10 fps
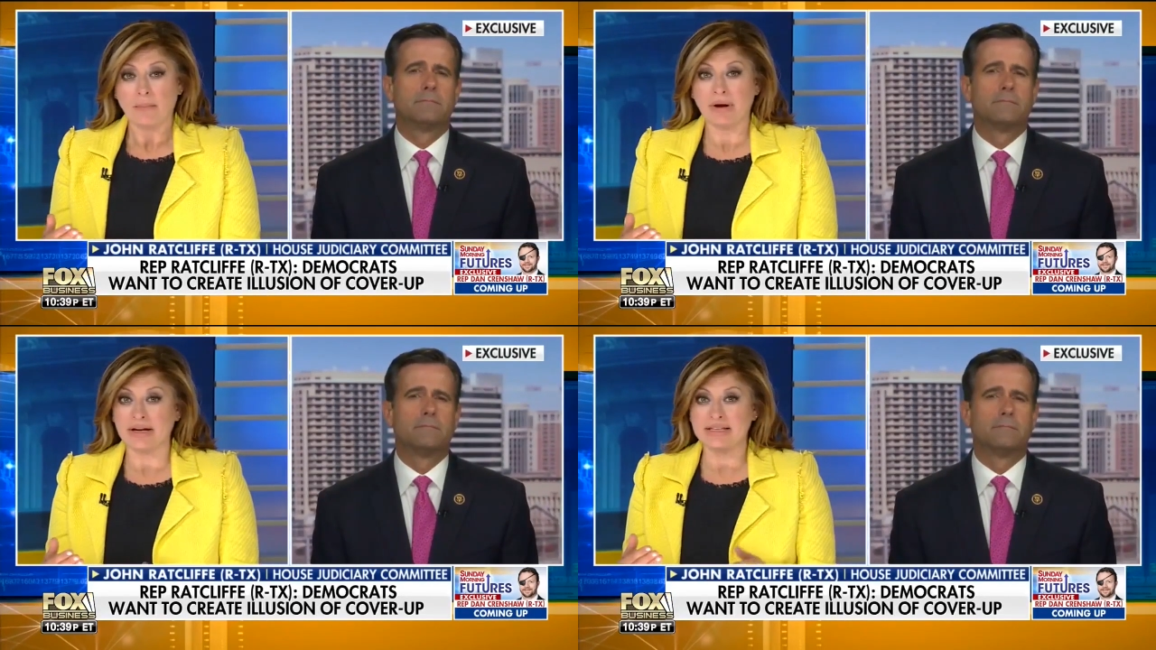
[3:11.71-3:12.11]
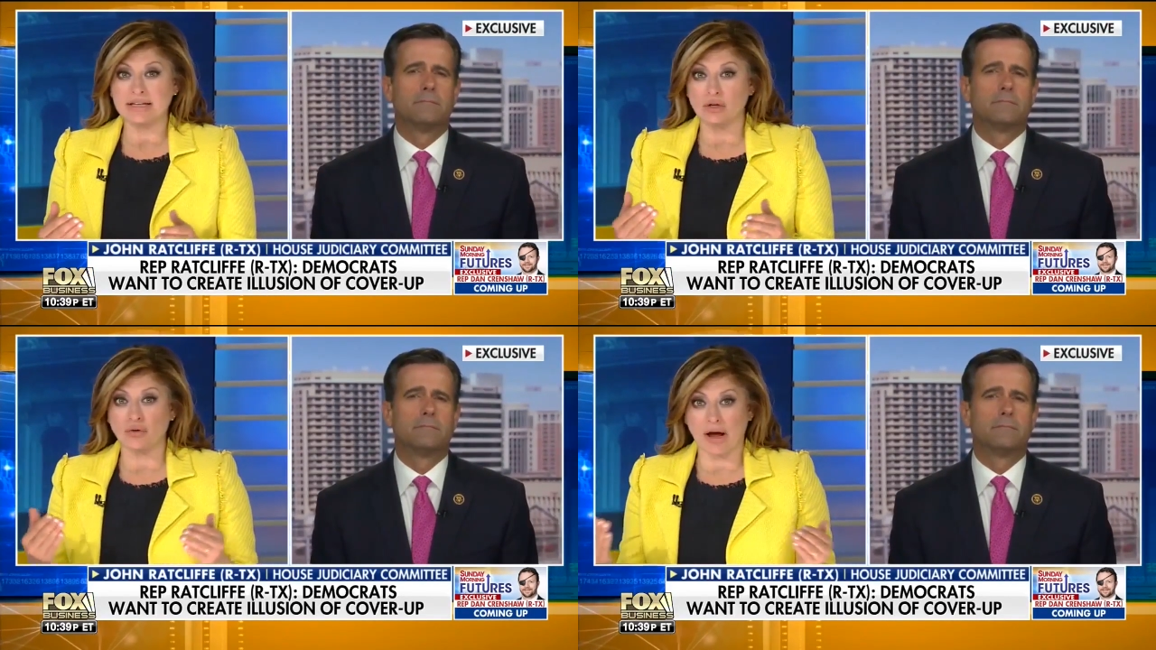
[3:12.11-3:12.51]
Speaker 1: But it's
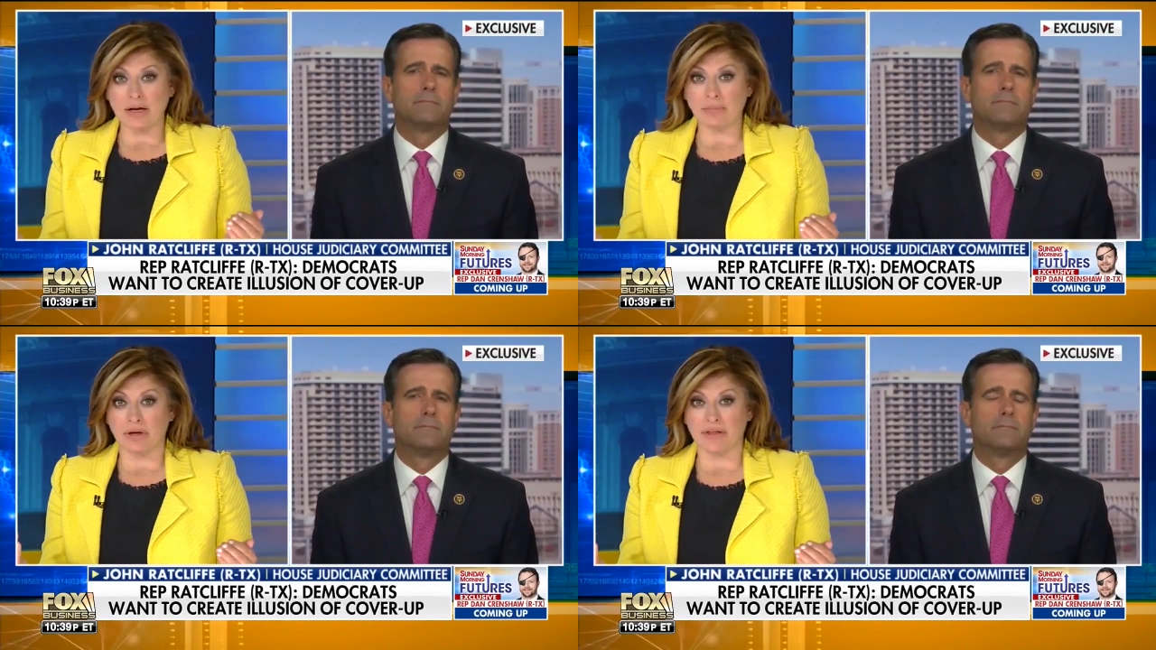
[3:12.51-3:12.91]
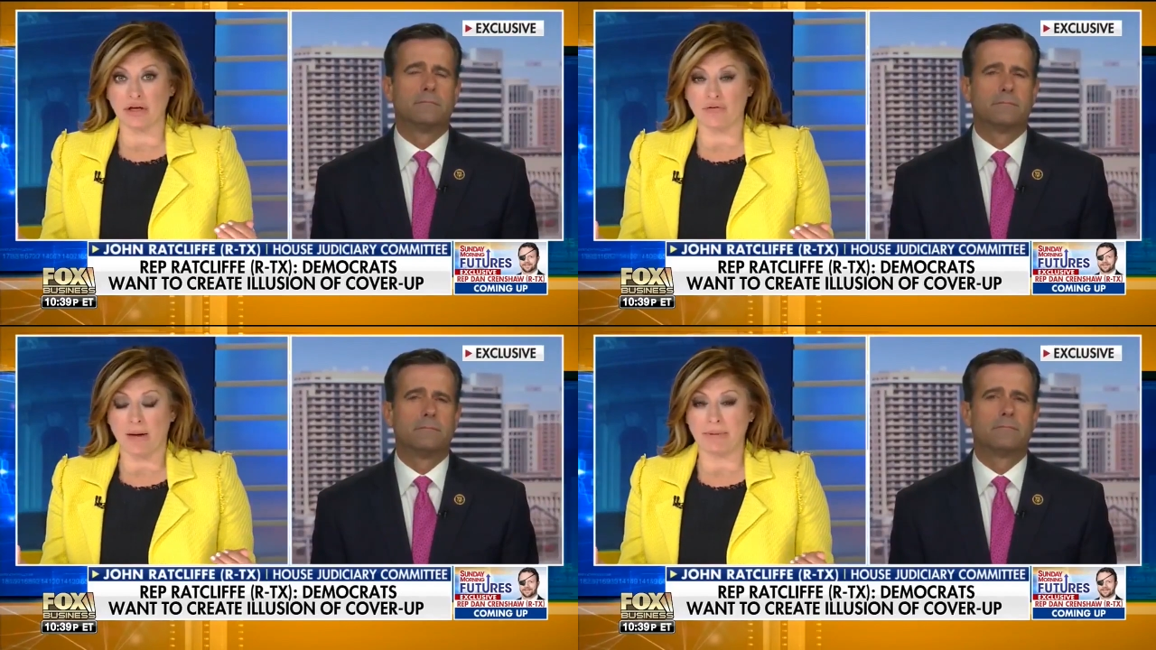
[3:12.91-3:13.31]
incredible that
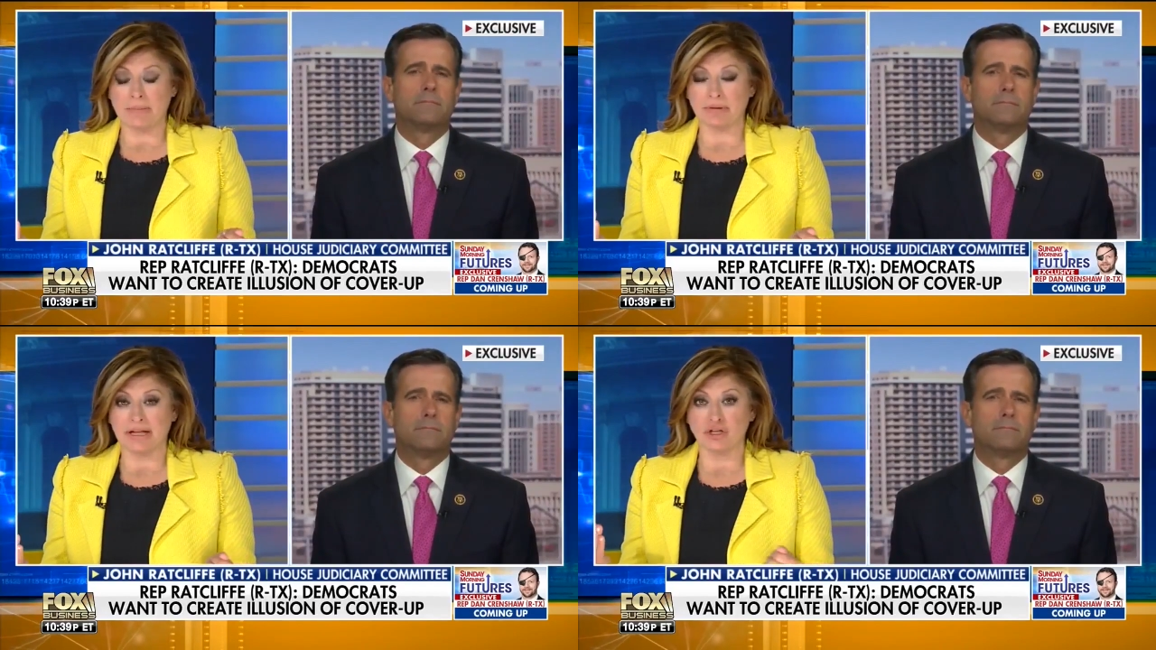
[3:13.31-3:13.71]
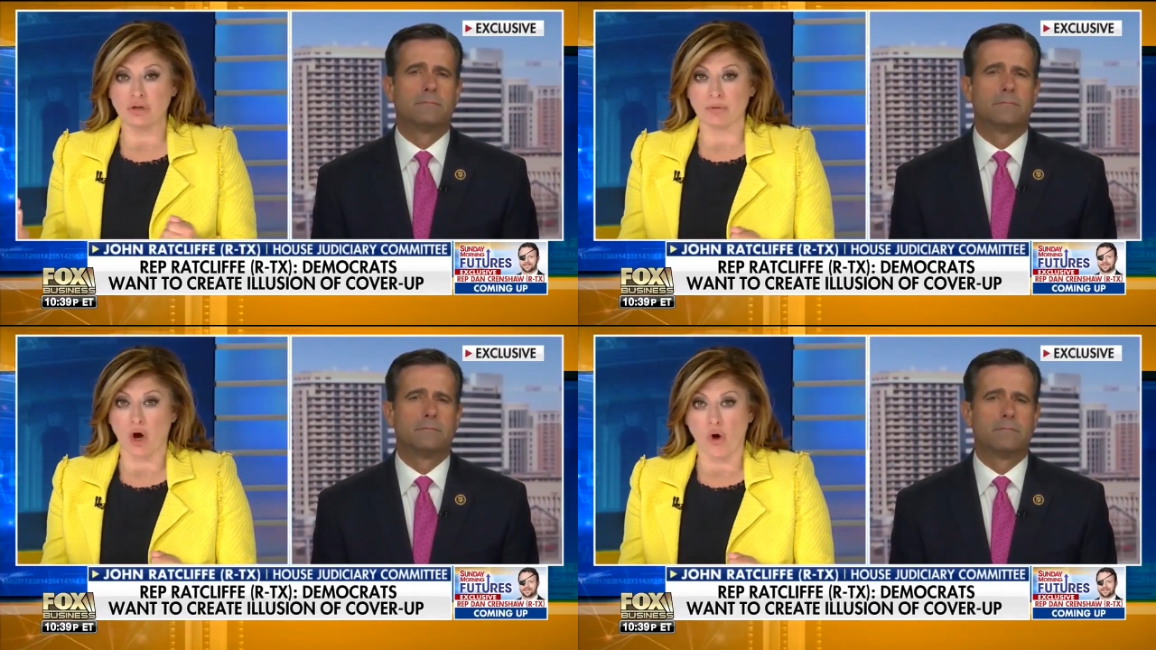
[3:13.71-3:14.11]
you've got people like
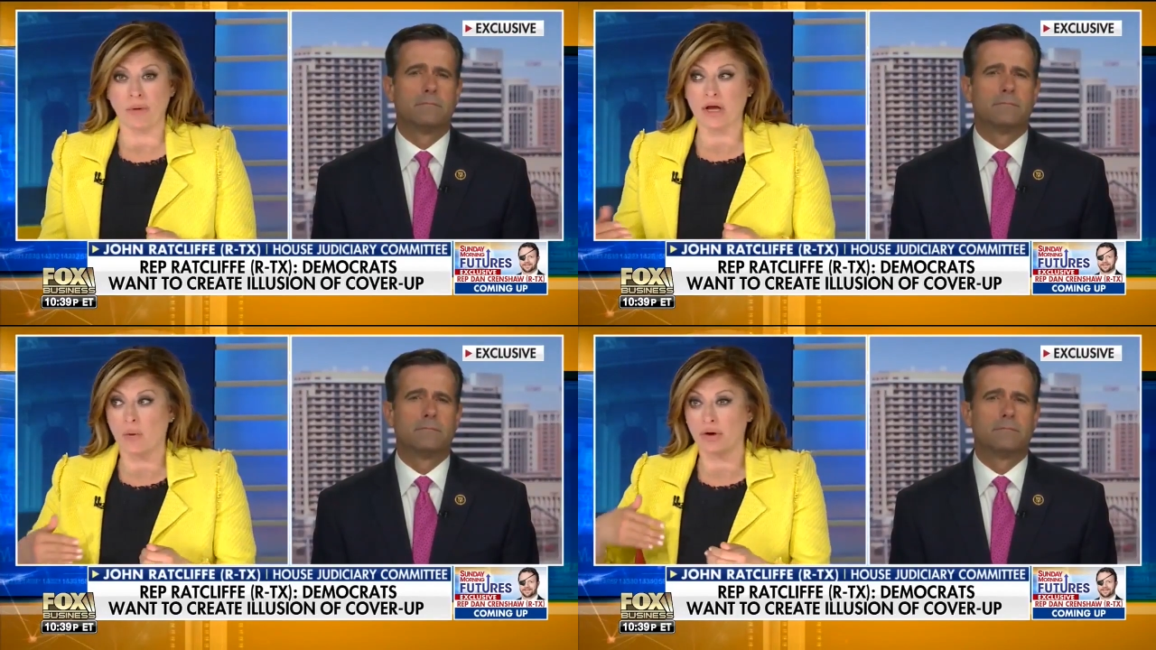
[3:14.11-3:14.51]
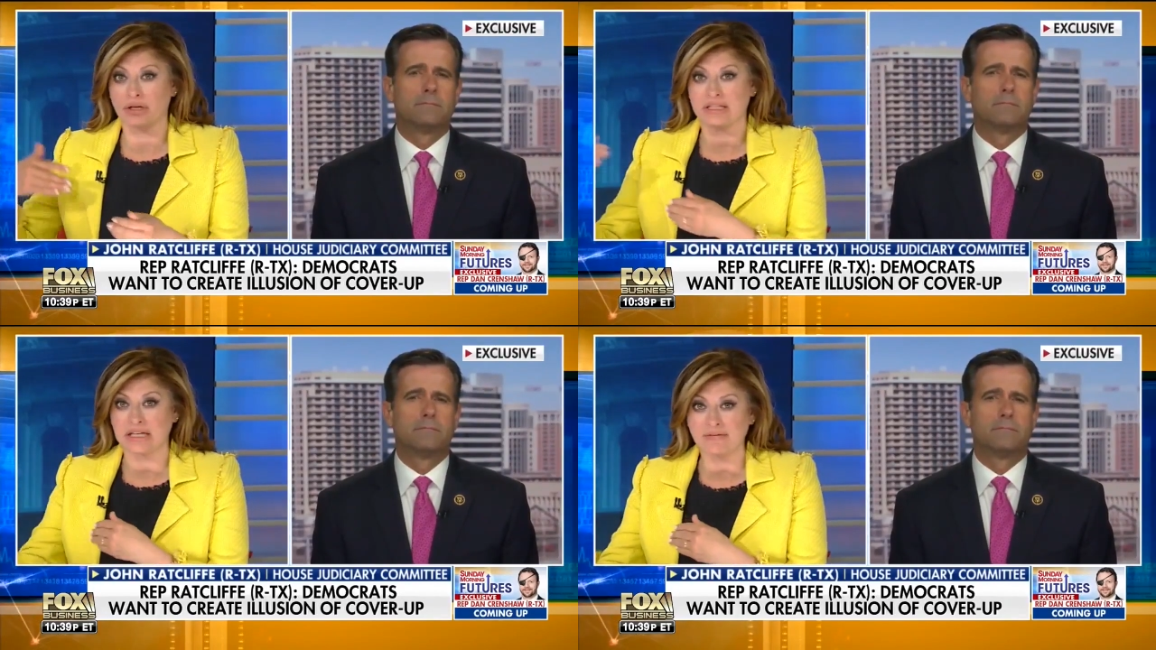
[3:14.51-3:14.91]
Jim Comey going
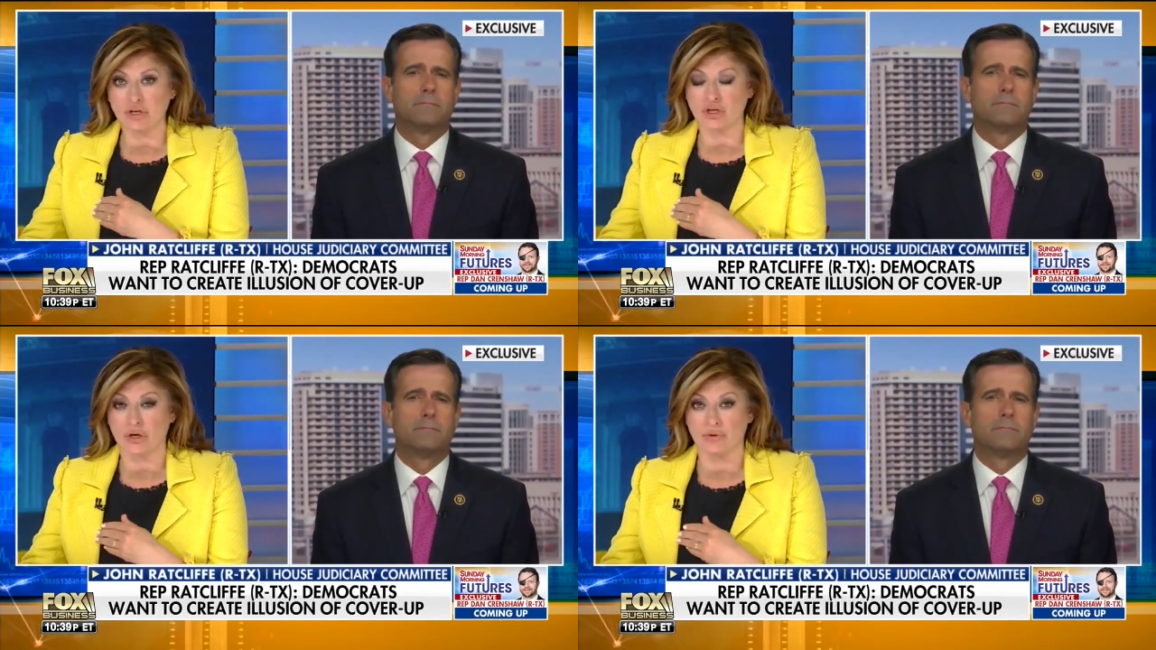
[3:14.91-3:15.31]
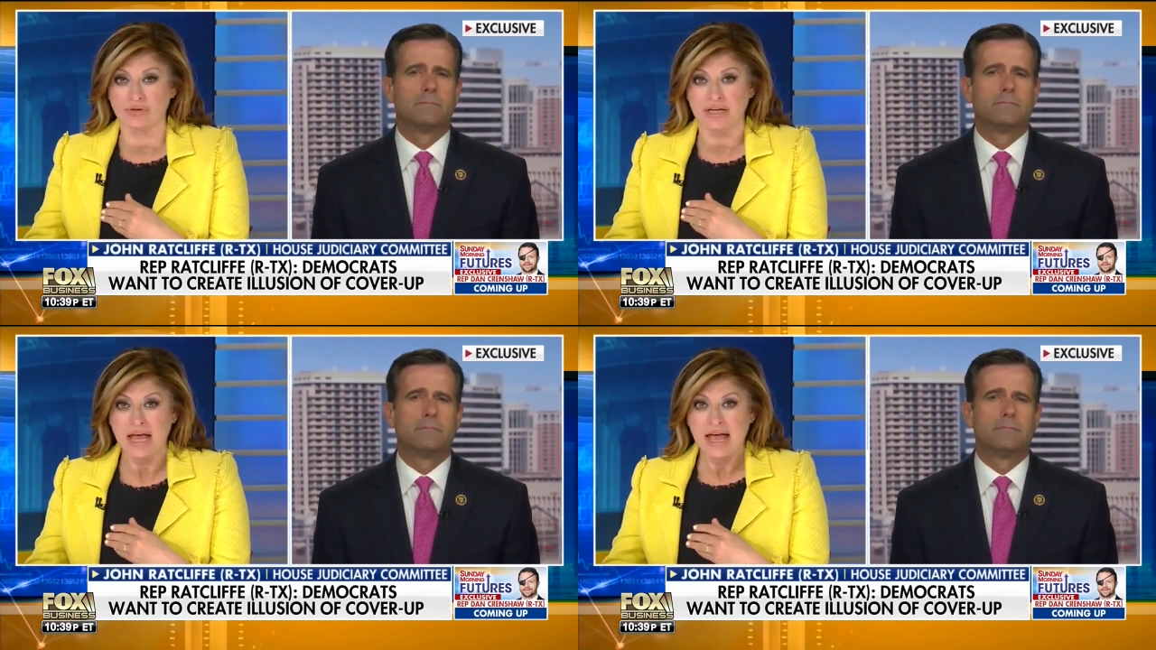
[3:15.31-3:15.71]
on TV
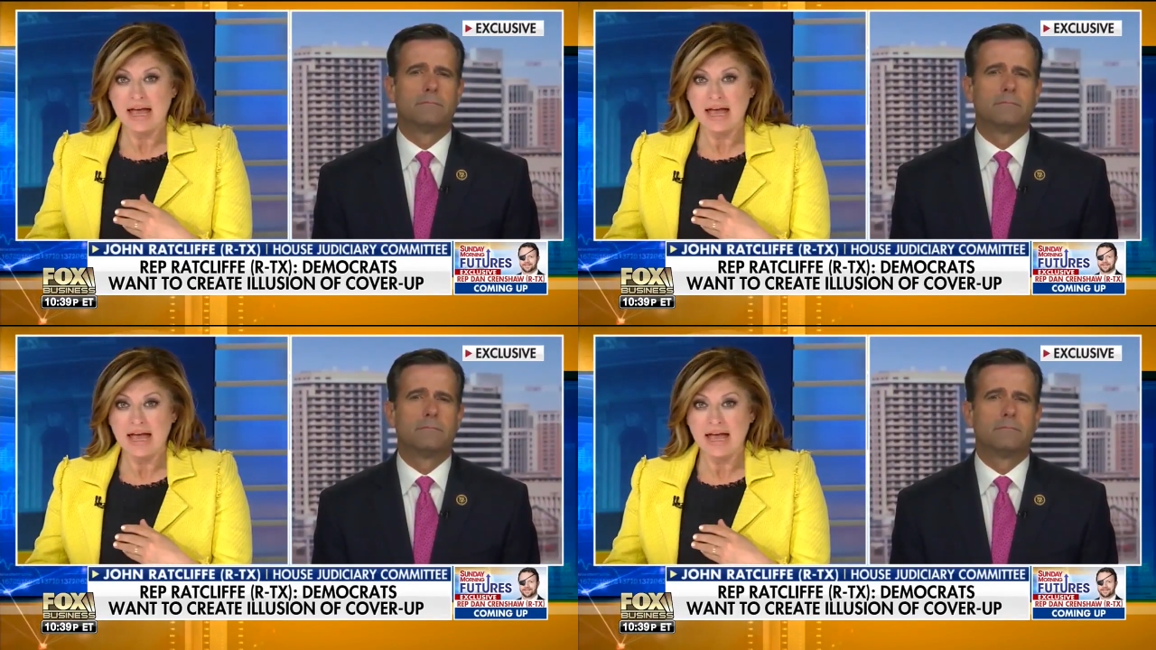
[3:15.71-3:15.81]
shows